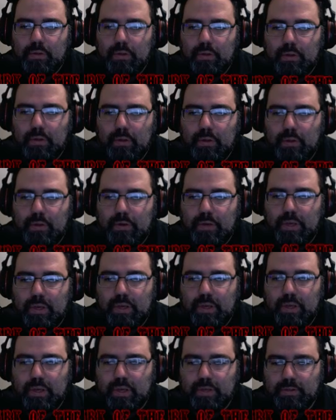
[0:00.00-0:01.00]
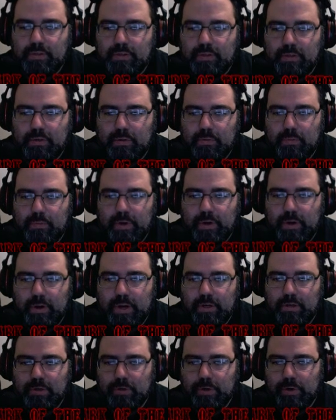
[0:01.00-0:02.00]
Okay, so we're
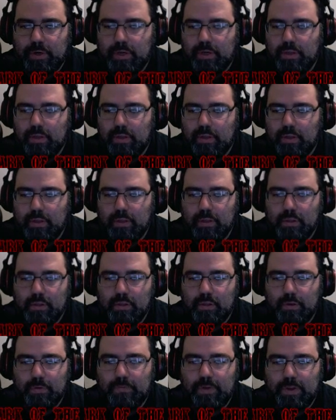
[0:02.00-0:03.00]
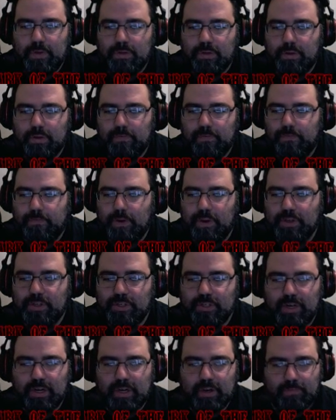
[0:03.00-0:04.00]
entering... You have entered a Frost
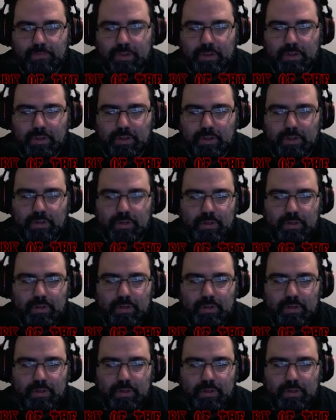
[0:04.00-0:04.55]
Giant village.